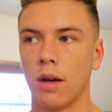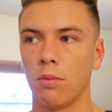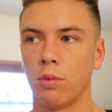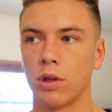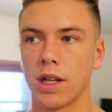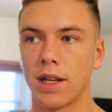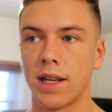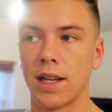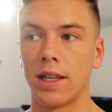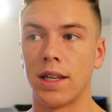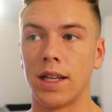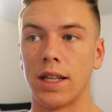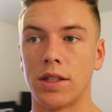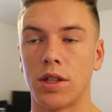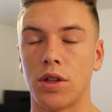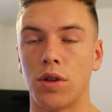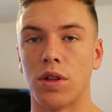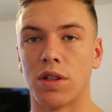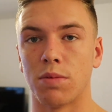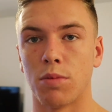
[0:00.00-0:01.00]
which I did need
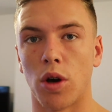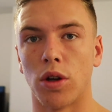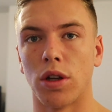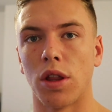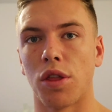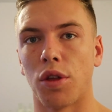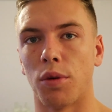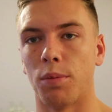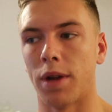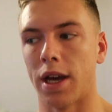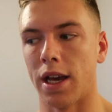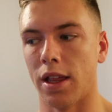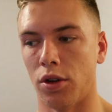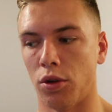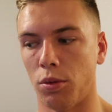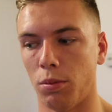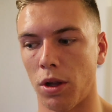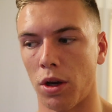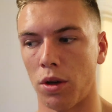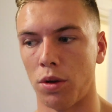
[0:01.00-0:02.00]
to do this morning, thumbnail
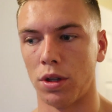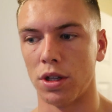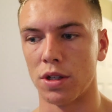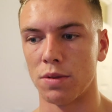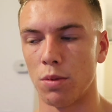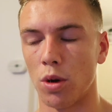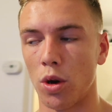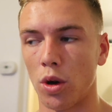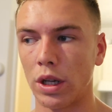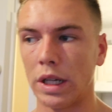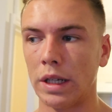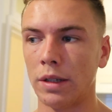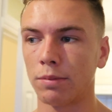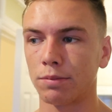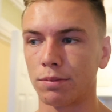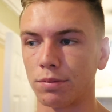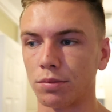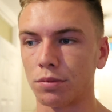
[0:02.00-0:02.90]
and upload this morning.